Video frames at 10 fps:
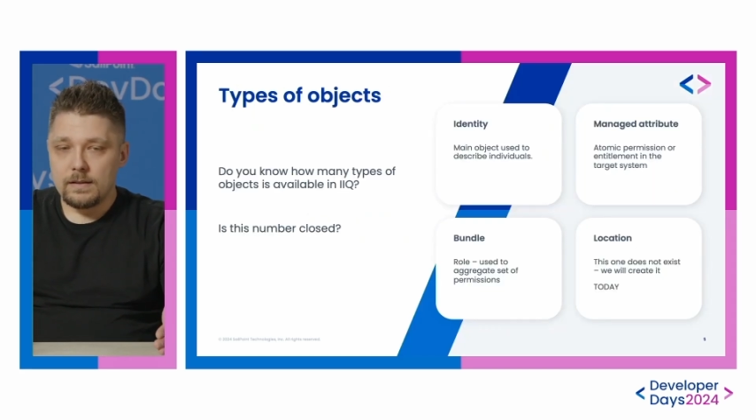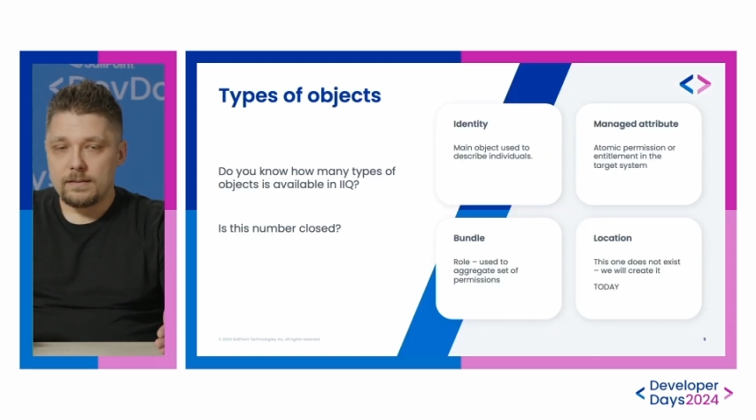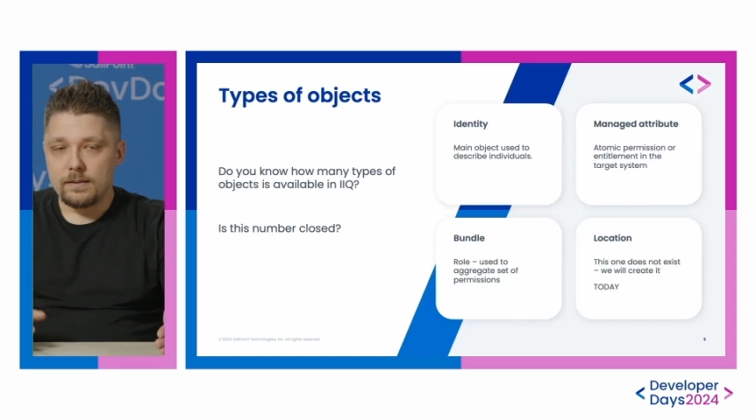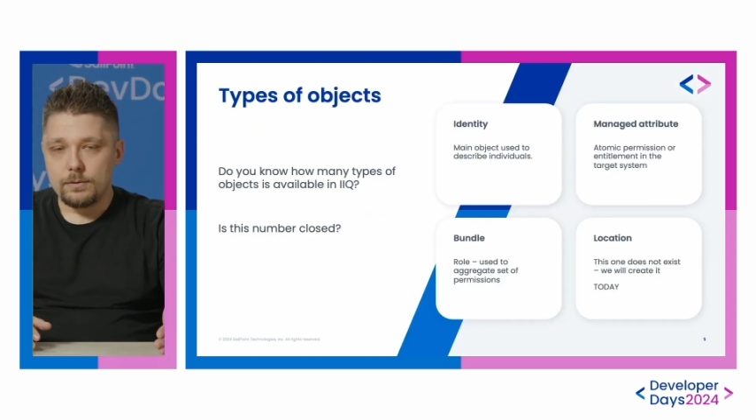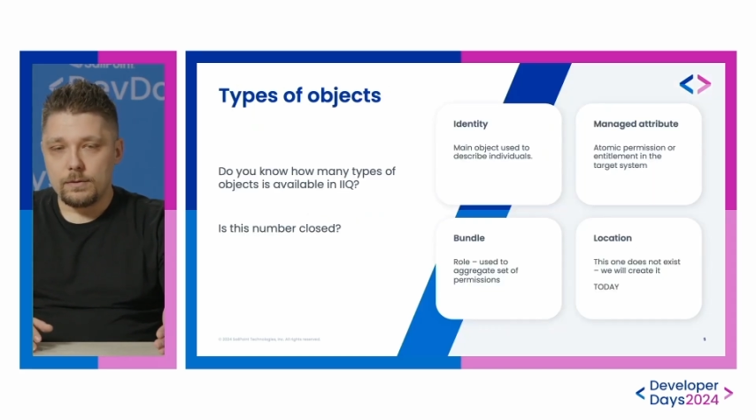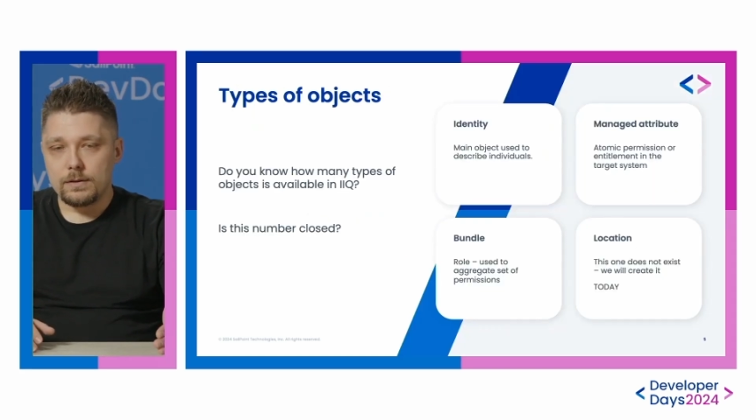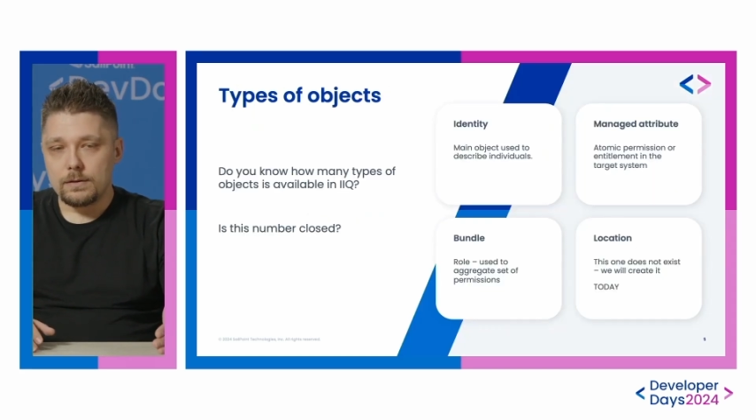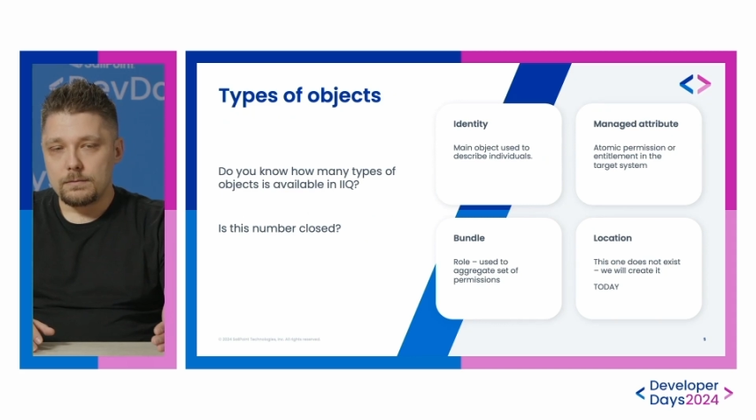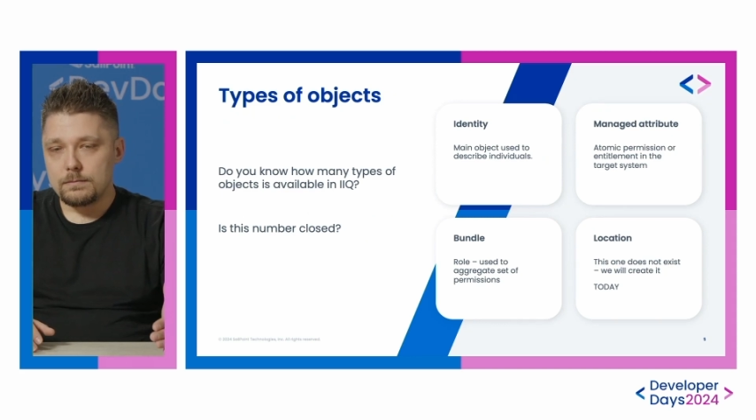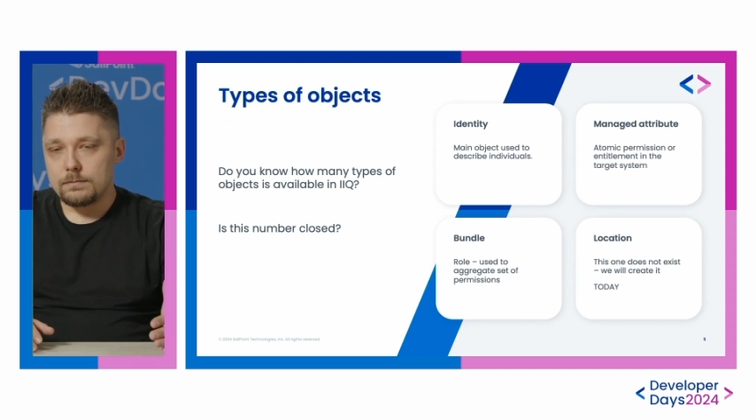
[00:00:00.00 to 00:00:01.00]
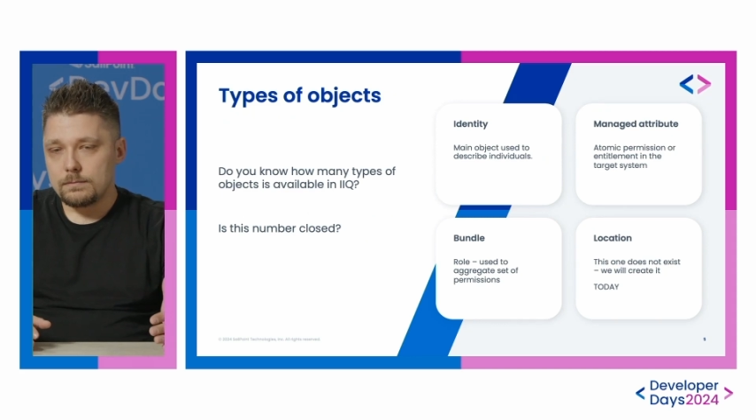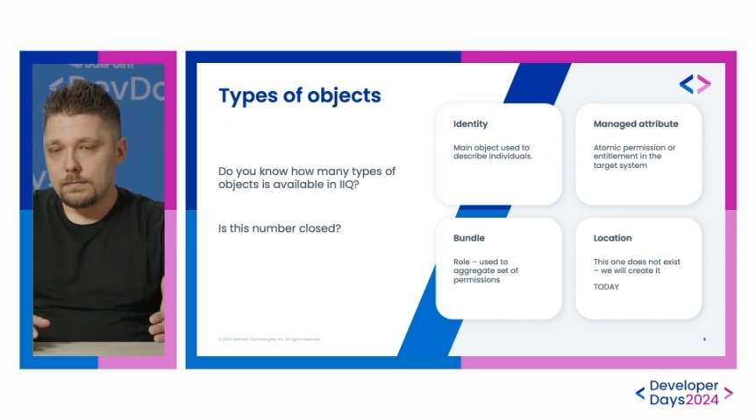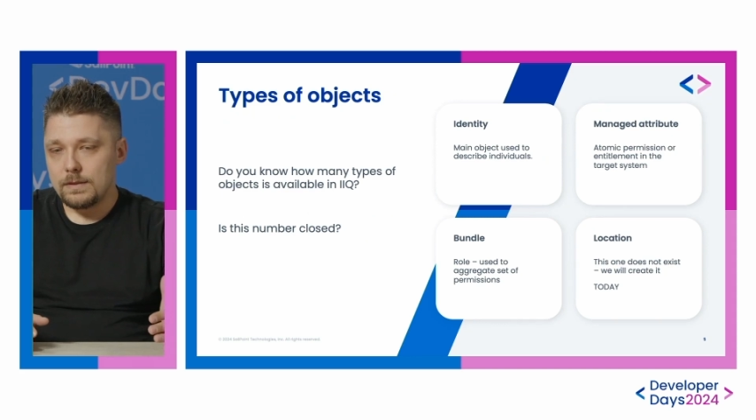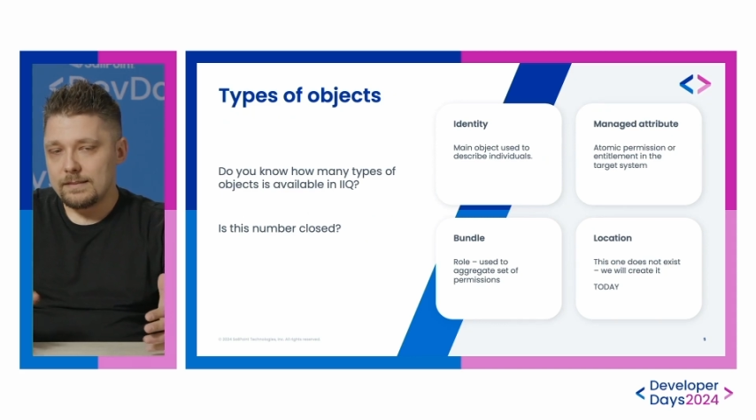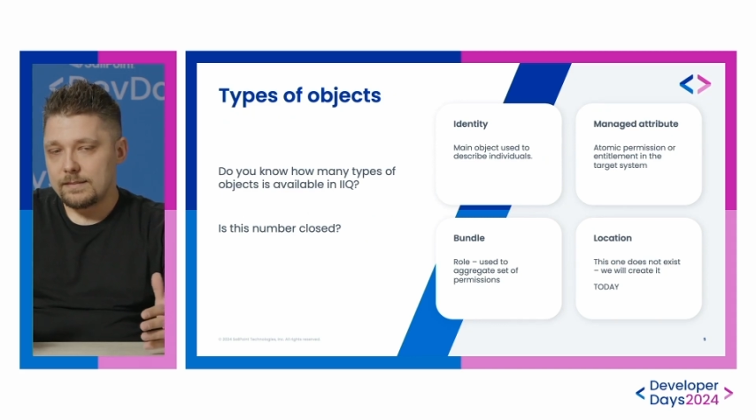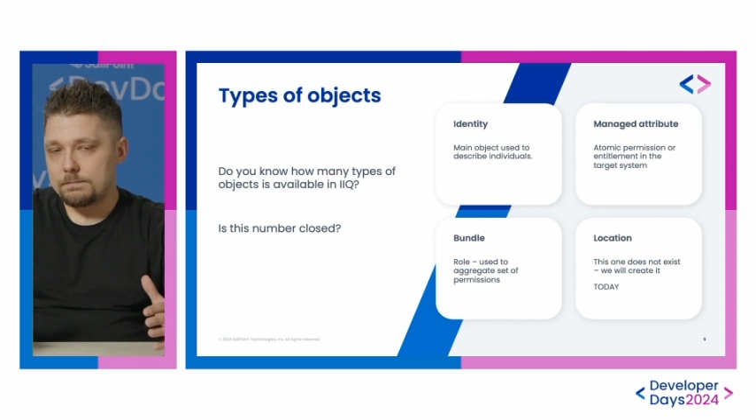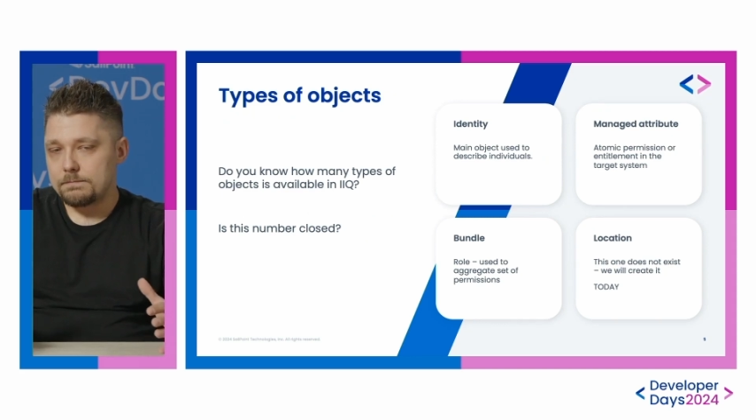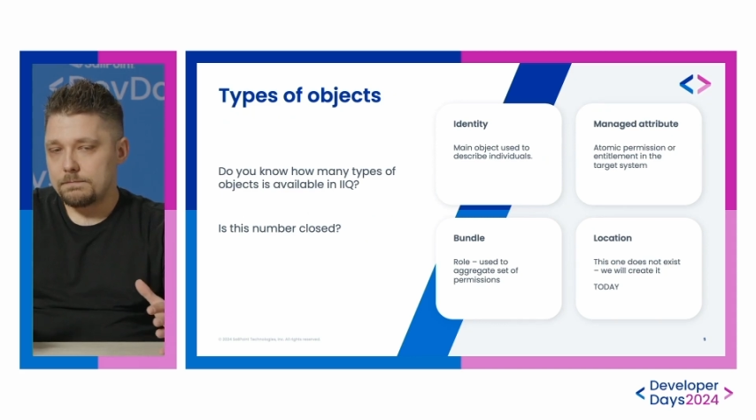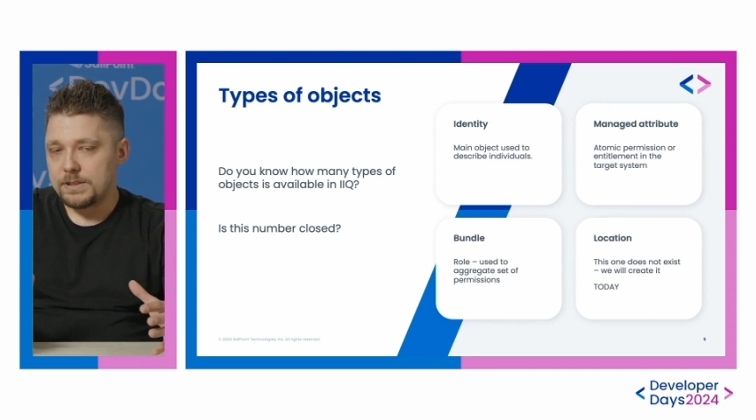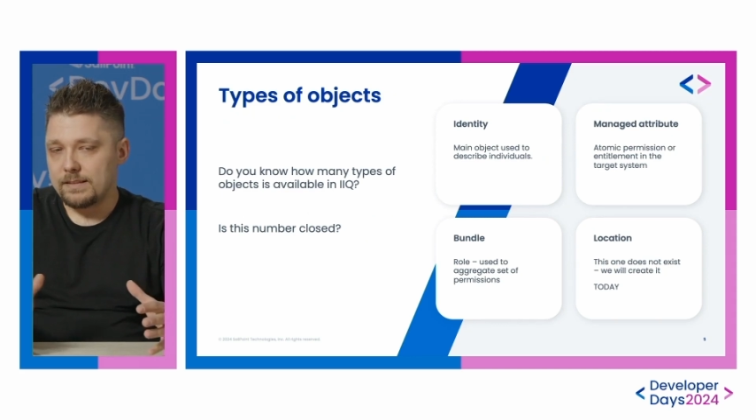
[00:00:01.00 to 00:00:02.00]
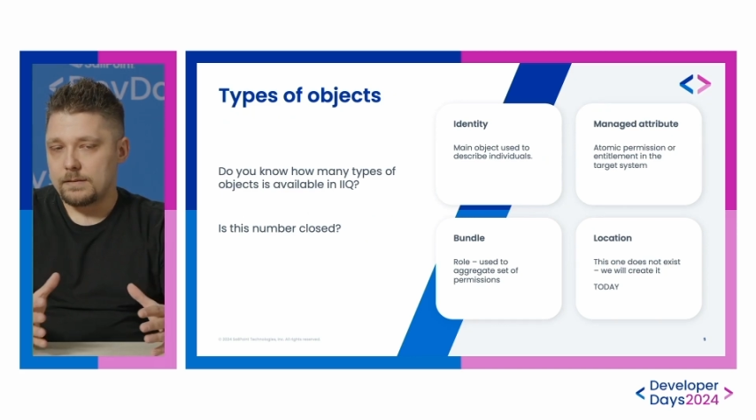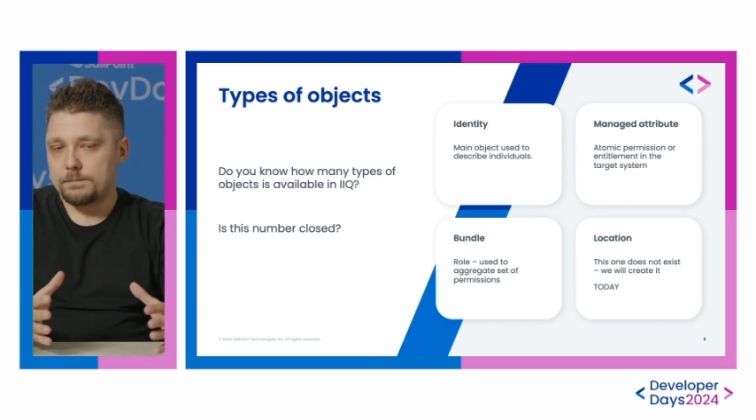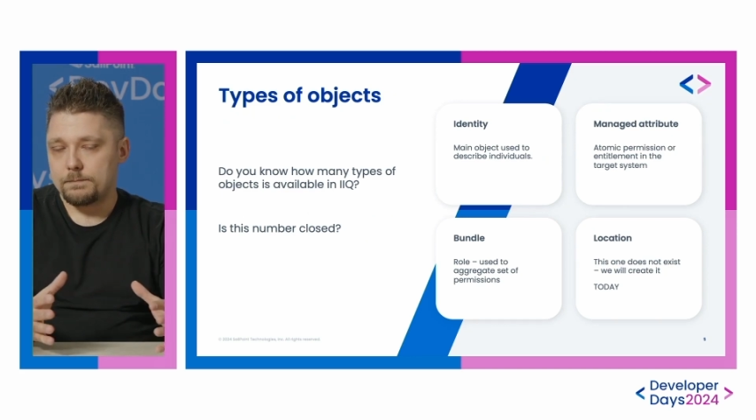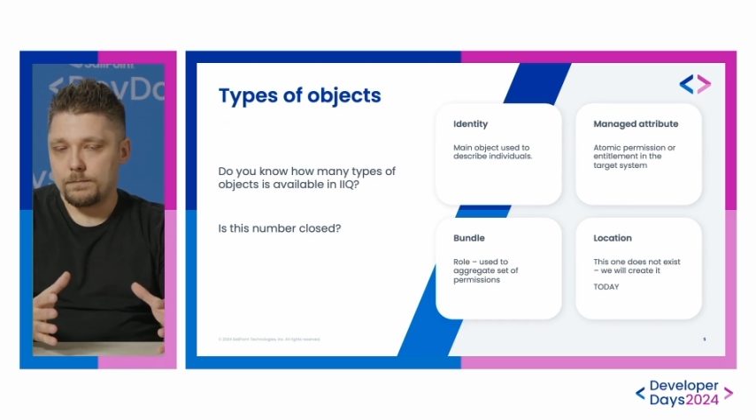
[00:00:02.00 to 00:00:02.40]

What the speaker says: So let's just